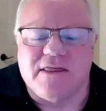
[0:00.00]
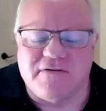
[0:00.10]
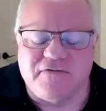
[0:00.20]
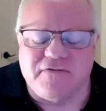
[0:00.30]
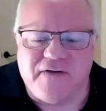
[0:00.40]

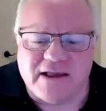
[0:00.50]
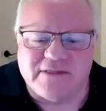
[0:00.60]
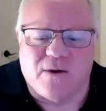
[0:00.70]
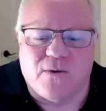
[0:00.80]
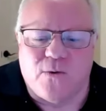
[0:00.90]
the
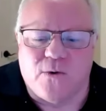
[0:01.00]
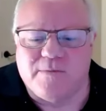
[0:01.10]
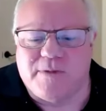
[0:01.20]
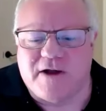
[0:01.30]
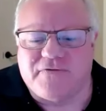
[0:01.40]
effect that
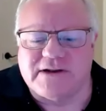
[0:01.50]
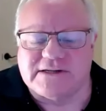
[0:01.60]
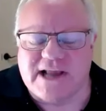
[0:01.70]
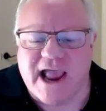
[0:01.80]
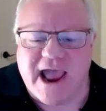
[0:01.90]
Warren Buffett
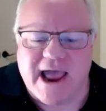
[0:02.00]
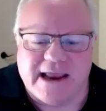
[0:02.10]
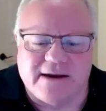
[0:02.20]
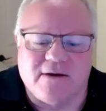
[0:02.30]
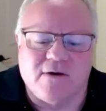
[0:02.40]
has
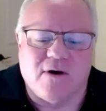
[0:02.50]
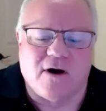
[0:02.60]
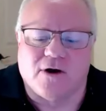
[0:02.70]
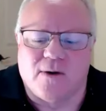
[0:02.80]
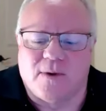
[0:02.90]
had
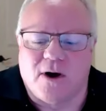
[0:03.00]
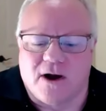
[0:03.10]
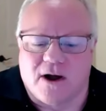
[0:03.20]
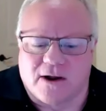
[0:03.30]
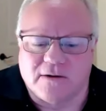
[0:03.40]
on
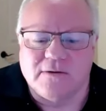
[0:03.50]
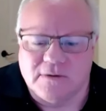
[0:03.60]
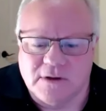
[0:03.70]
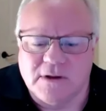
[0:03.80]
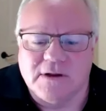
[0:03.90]
Omaha,
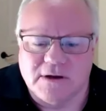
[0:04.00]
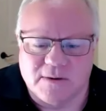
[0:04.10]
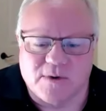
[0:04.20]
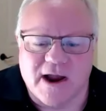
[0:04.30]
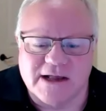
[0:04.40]

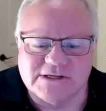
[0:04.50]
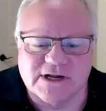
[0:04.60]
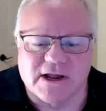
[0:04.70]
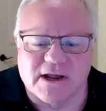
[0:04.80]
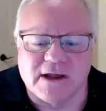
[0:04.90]

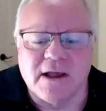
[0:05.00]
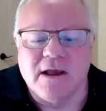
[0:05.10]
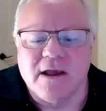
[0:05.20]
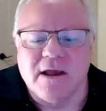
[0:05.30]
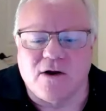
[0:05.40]
Nebraska,
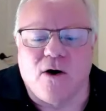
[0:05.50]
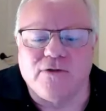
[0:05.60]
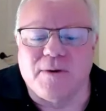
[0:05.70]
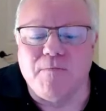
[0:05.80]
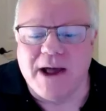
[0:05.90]
and
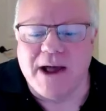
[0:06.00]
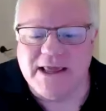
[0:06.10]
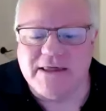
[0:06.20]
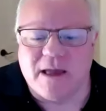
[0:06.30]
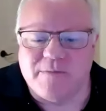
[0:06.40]
all the
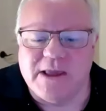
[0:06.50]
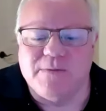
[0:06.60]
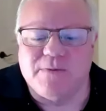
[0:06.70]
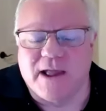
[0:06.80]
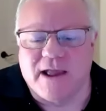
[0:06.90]
money that
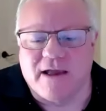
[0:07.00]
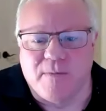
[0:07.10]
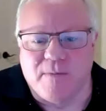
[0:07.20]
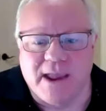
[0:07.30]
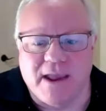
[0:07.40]
people
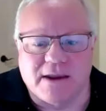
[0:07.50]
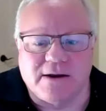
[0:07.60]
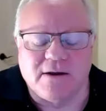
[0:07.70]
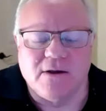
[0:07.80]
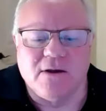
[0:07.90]
have
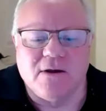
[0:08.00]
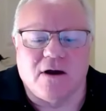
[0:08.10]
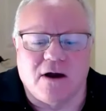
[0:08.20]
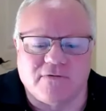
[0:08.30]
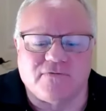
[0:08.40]
made
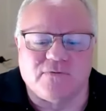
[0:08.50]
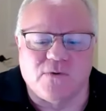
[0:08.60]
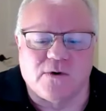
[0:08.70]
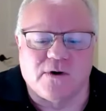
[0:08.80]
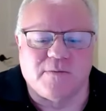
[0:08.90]
off of
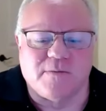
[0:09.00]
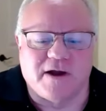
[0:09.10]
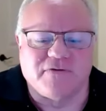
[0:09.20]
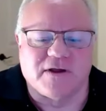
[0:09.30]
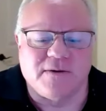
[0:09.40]
Warren
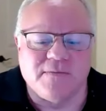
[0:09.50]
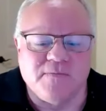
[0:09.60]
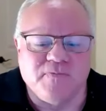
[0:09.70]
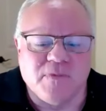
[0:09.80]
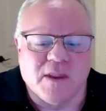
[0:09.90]
Buffett
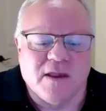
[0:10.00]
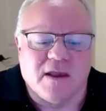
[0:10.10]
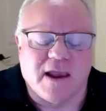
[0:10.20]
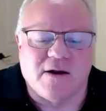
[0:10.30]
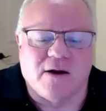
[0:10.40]

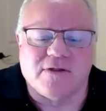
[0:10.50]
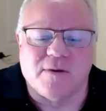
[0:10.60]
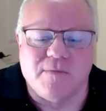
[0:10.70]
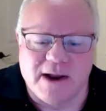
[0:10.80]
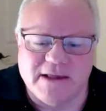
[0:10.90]
and all
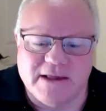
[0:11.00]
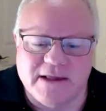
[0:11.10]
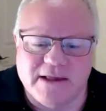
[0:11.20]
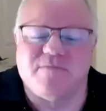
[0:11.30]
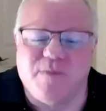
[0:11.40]
the money
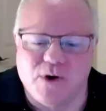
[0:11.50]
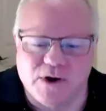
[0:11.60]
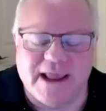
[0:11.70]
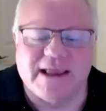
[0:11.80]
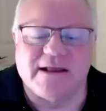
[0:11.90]
that they
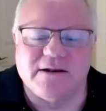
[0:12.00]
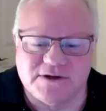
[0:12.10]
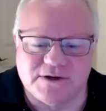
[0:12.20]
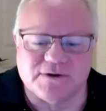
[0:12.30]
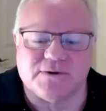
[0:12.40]
put
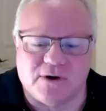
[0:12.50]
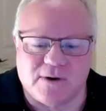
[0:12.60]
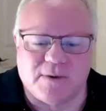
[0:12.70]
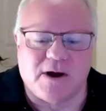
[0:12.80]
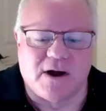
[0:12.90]
into
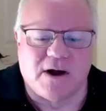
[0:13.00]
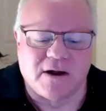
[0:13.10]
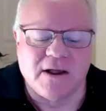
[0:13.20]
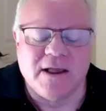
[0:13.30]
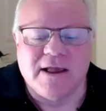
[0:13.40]

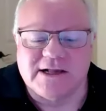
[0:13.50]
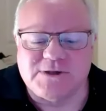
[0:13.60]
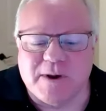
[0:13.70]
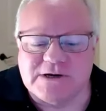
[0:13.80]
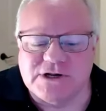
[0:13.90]
Omaha,
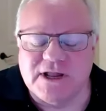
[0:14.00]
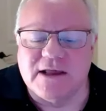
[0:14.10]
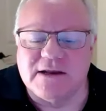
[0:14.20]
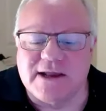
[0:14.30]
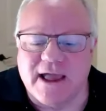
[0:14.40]
especially
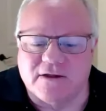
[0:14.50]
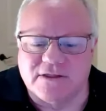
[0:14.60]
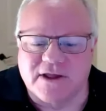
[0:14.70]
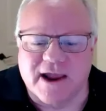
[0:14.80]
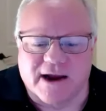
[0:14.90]
into
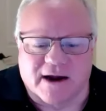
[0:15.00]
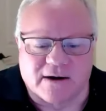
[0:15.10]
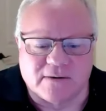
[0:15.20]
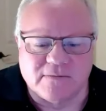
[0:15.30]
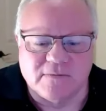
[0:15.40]
healthcare.